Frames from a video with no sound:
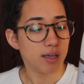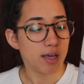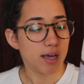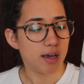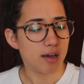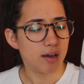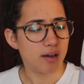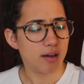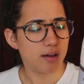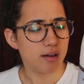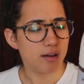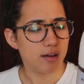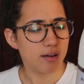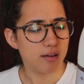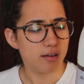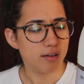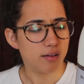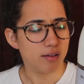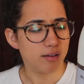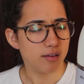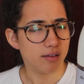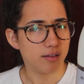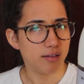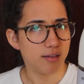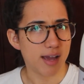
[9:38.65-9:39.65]
Uh,
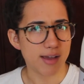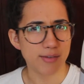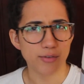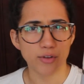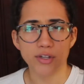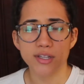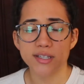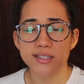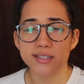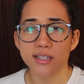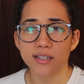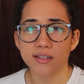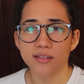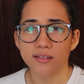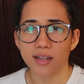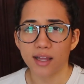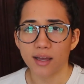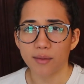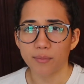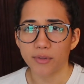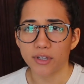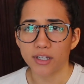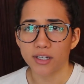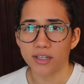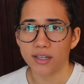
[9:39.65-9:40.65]
I've only seen
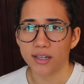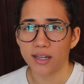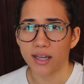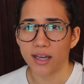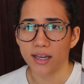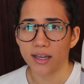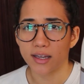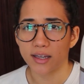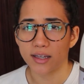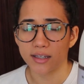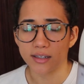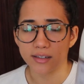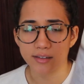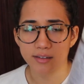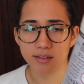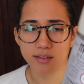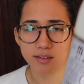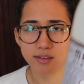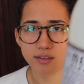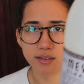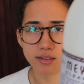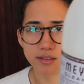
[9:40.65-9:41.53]
lemon and